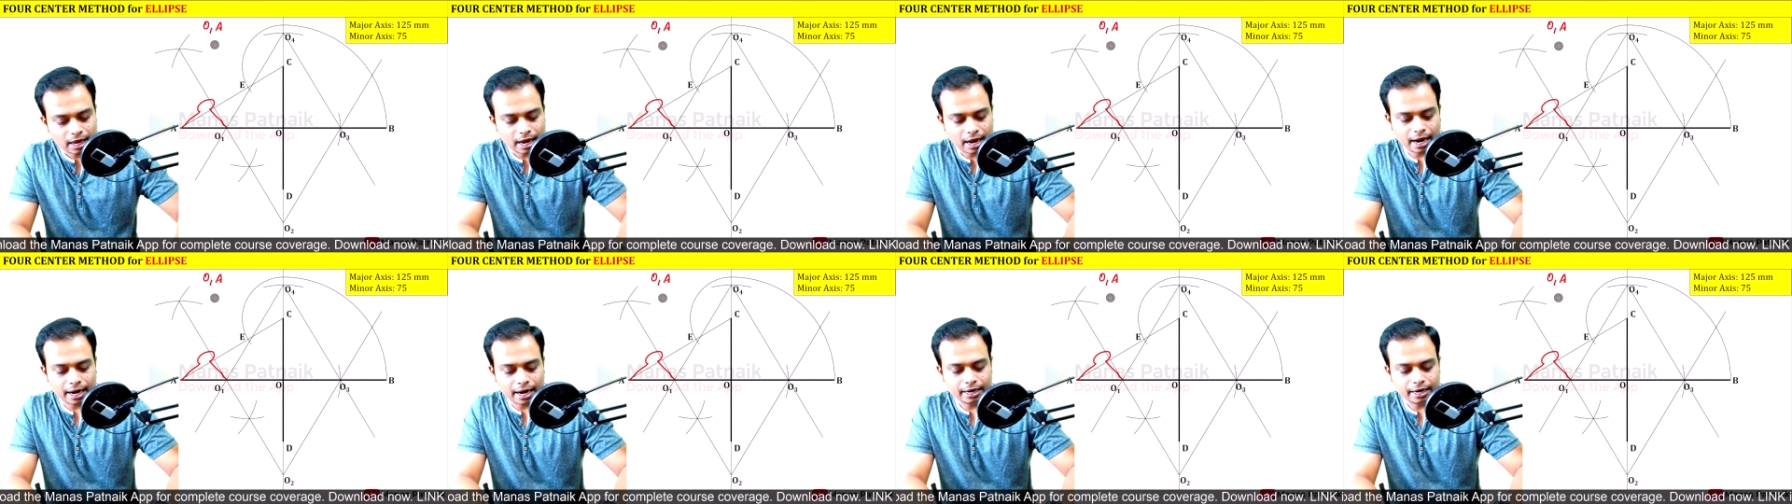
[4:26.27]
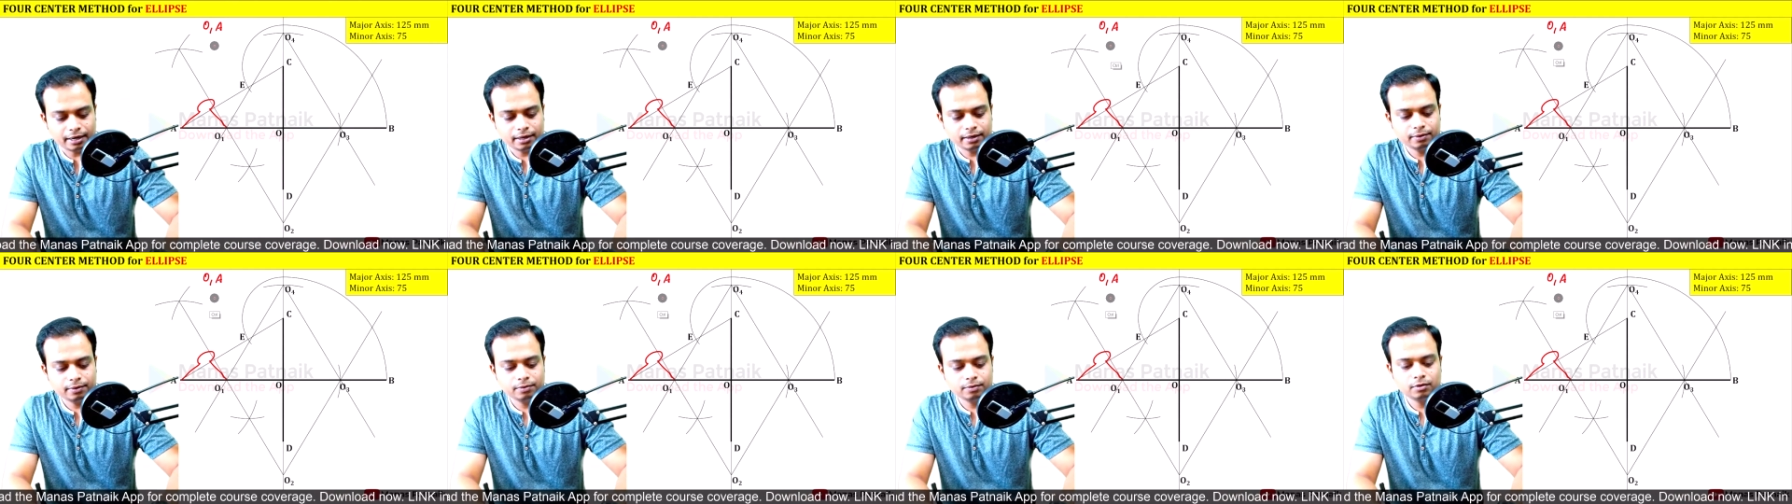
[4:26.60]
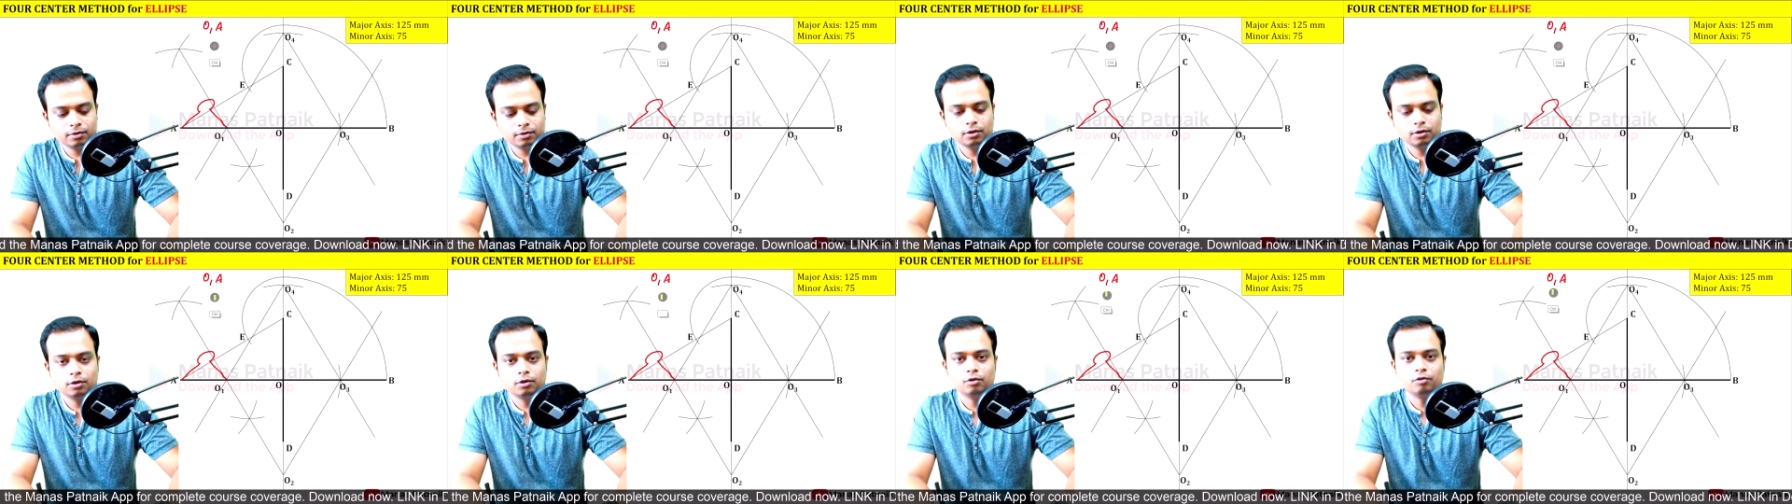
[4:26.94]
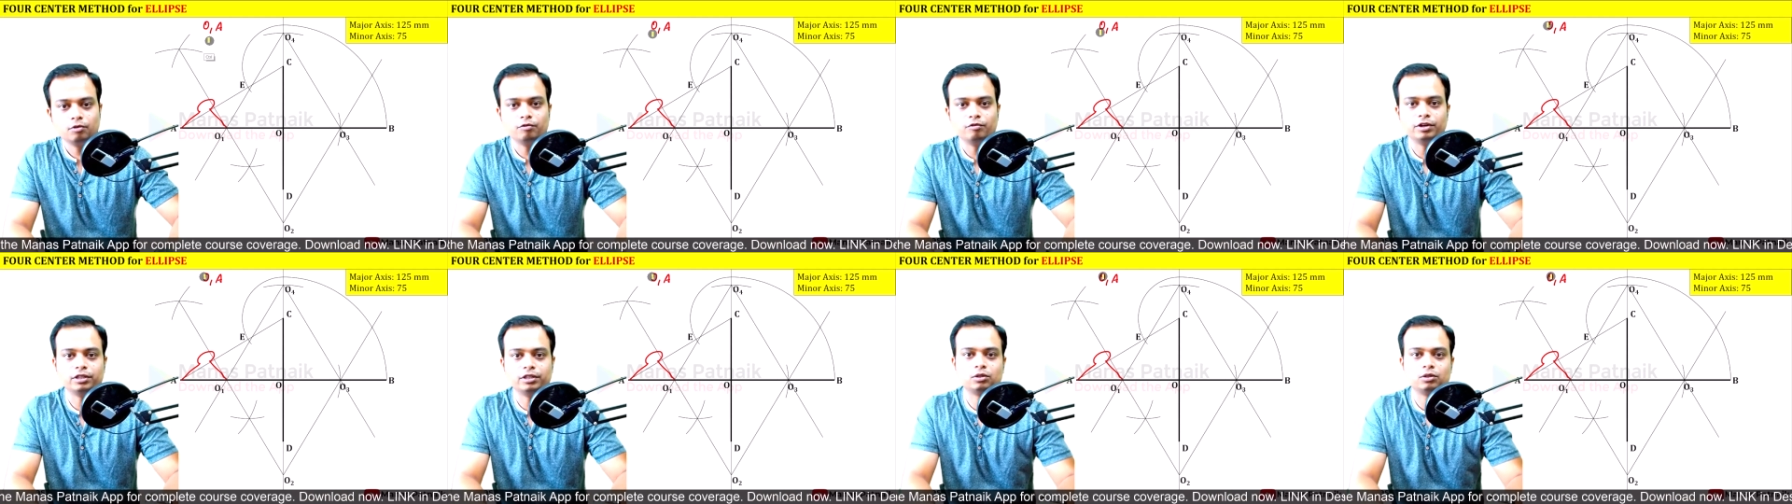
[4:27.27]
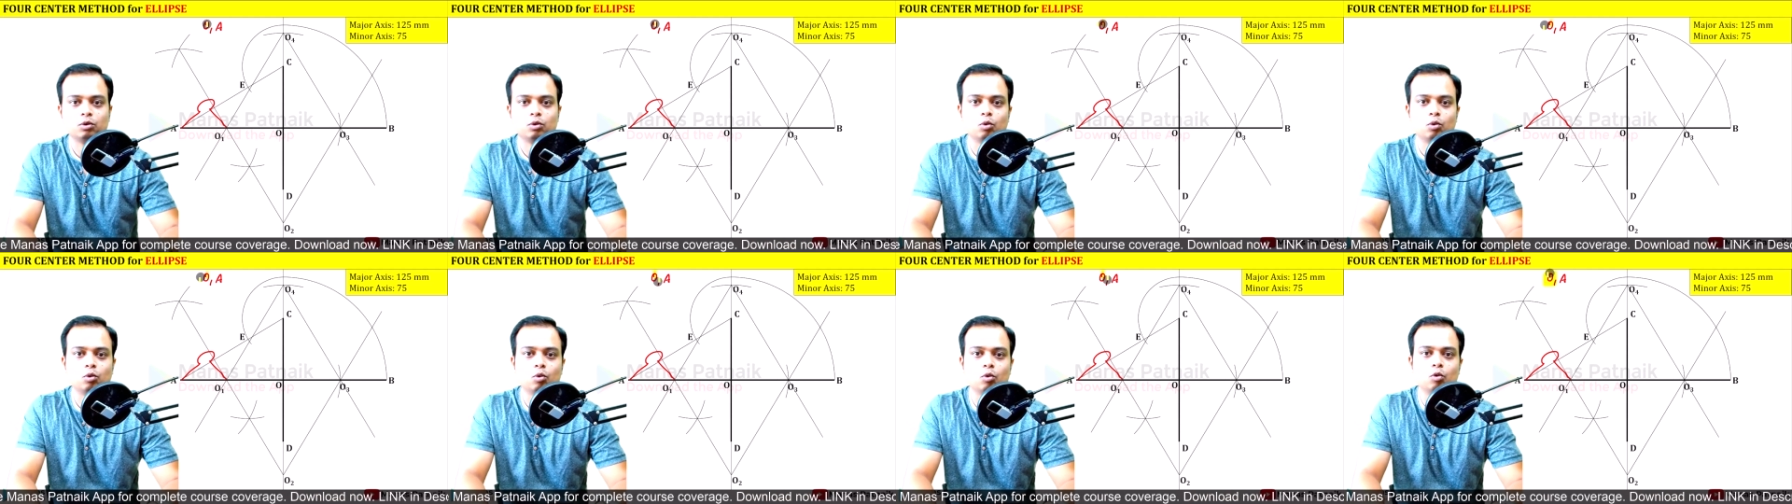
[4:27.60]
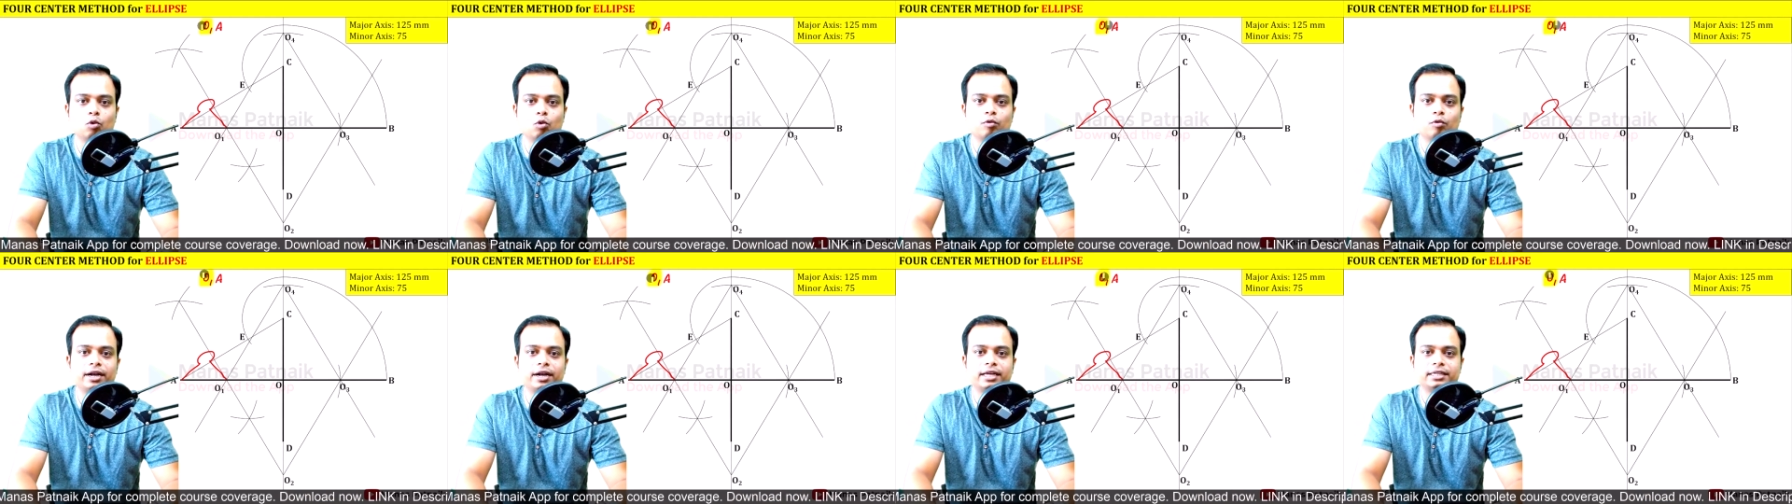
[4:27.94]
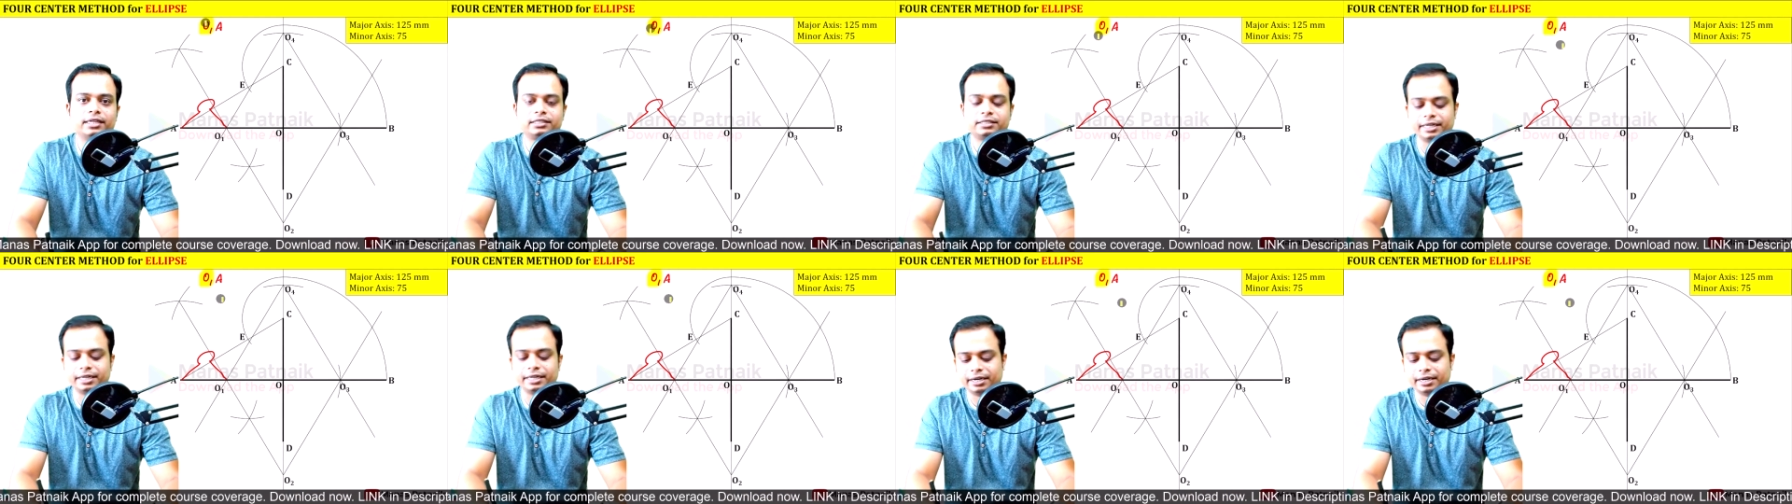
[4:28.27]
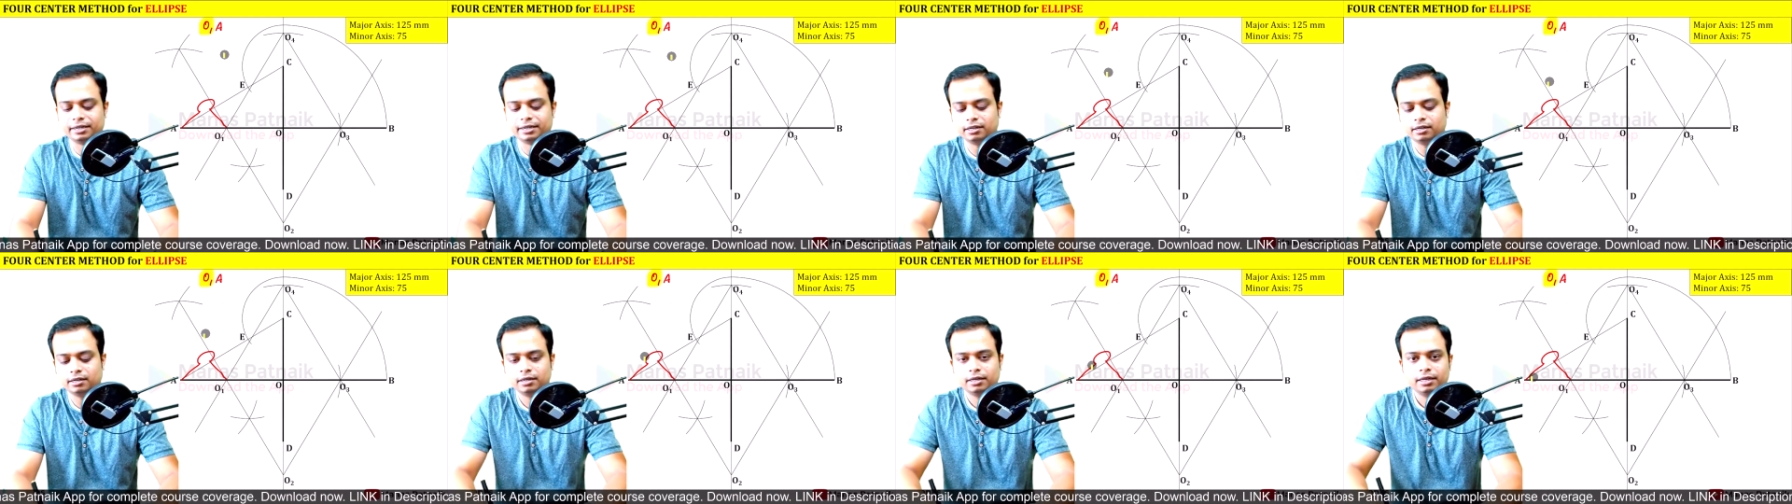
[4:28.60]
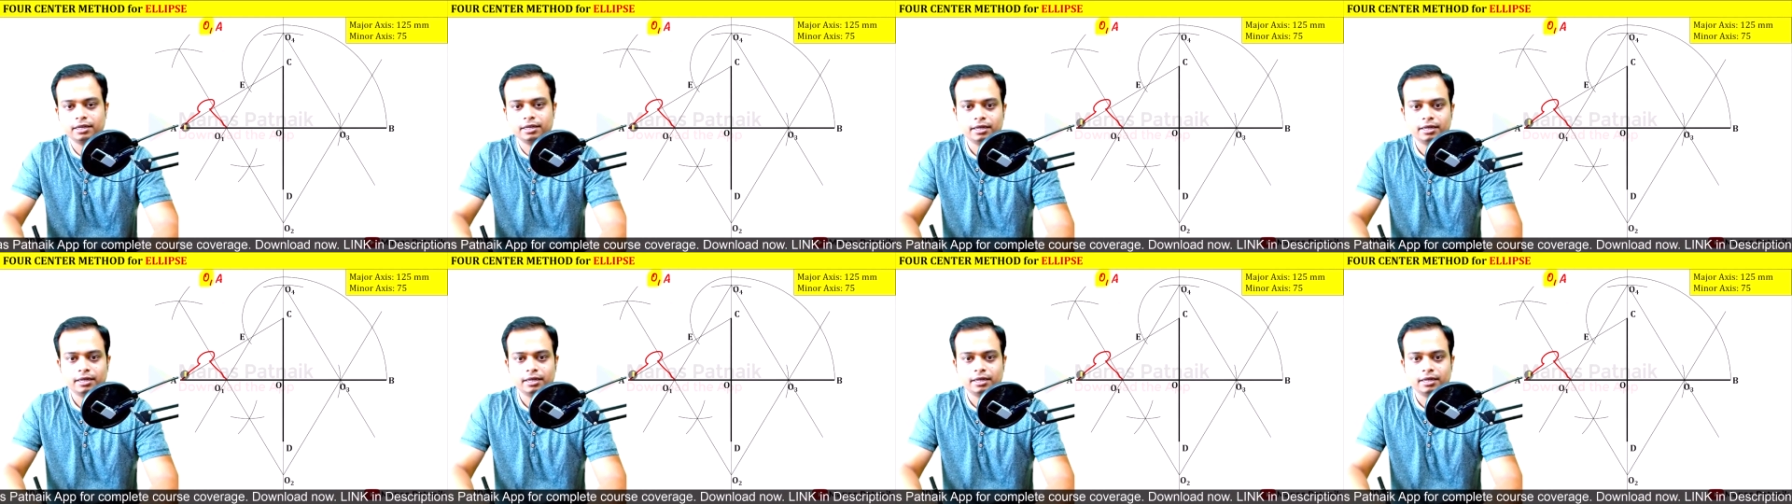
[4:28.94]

and with O1 as center,